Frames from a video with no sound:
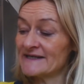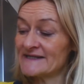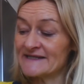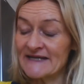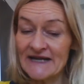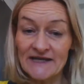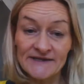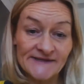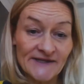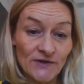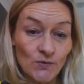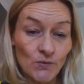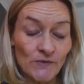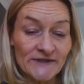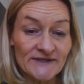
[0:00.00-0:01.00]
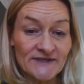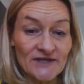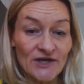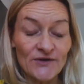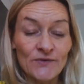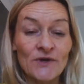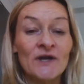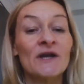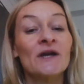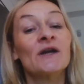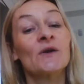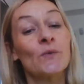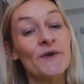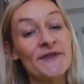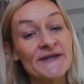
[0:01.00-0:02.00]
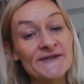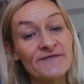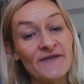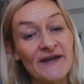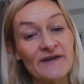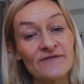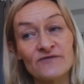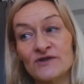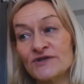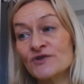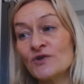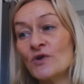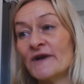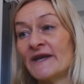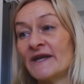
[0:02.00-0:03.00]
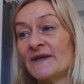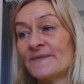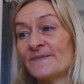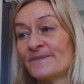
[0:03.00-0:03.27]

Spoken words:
stands at the window with his favourite toy.